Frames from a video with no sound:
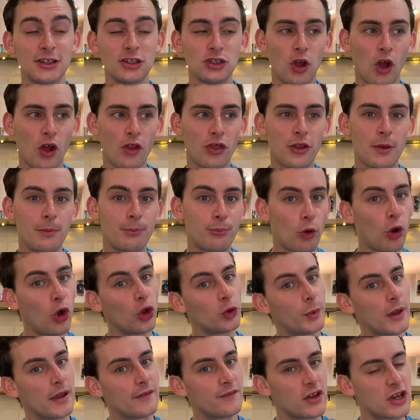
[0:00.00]
not the
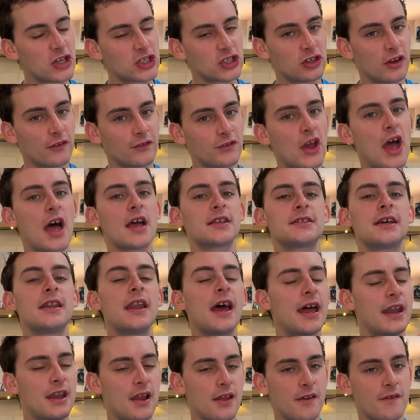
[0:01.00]
Broadway version of Tarzan,
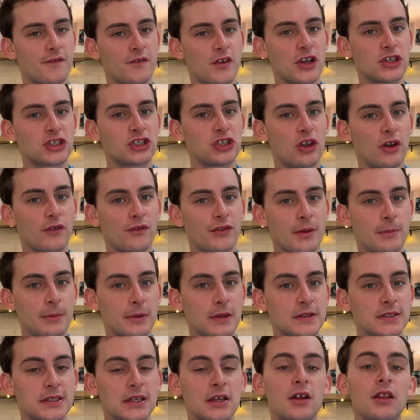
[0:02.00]
another version of the
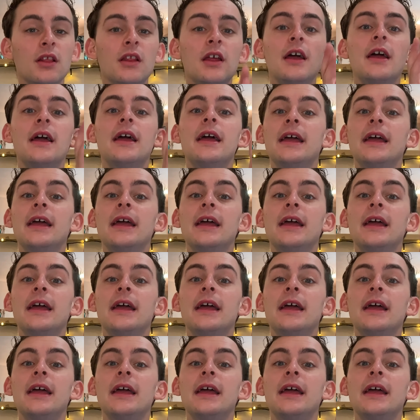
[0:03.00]
musical,